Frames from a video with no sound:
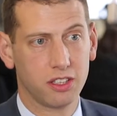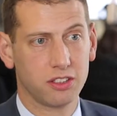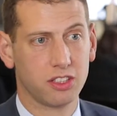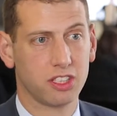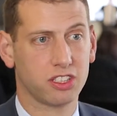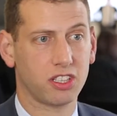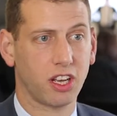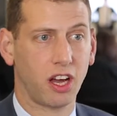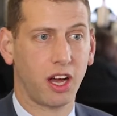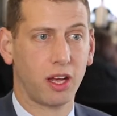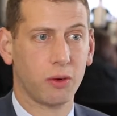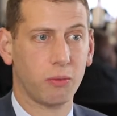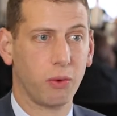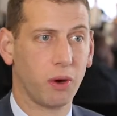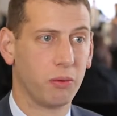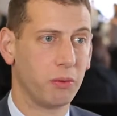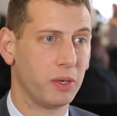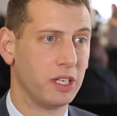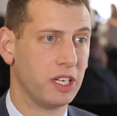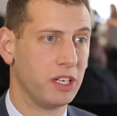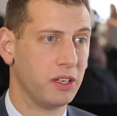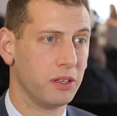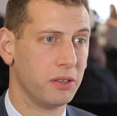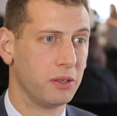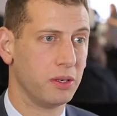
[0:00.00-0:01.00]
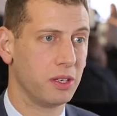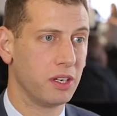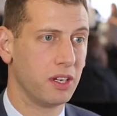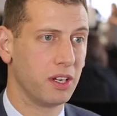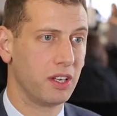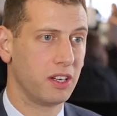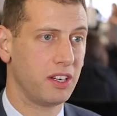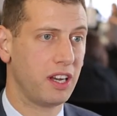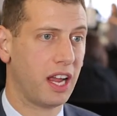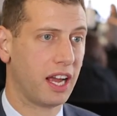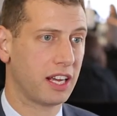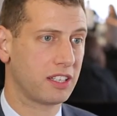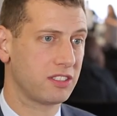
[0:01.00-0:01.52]
decide what we do
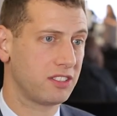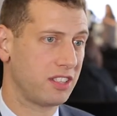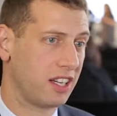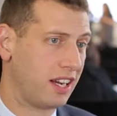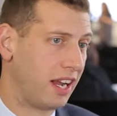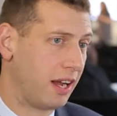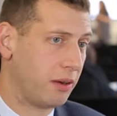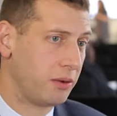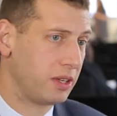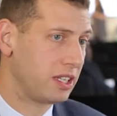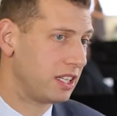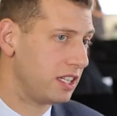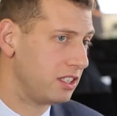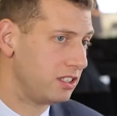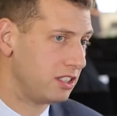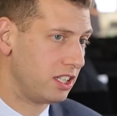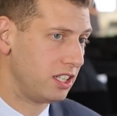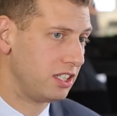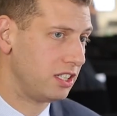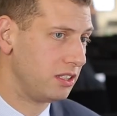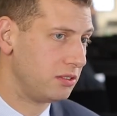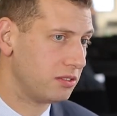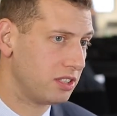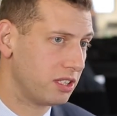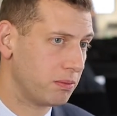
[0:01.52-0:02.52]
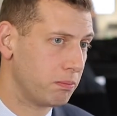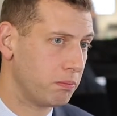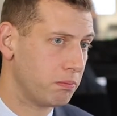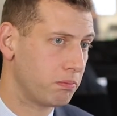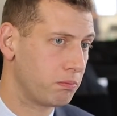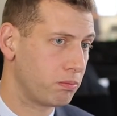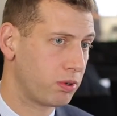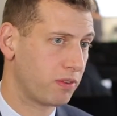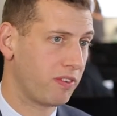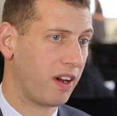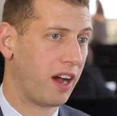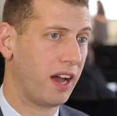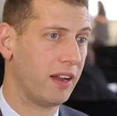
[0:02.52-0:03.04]
next and how we continue to
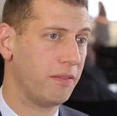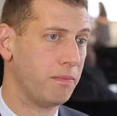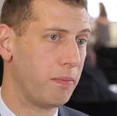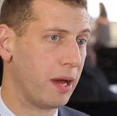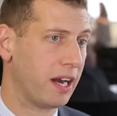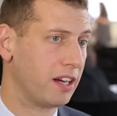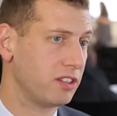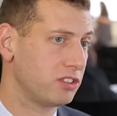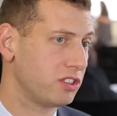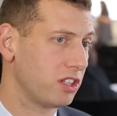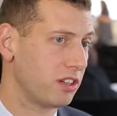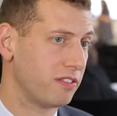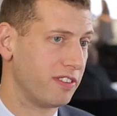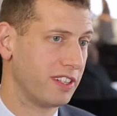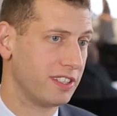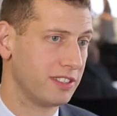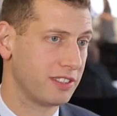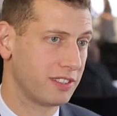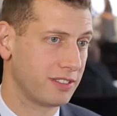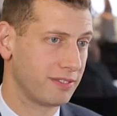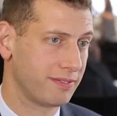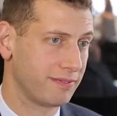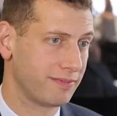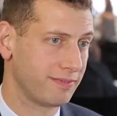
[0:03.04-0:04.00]
provide better service.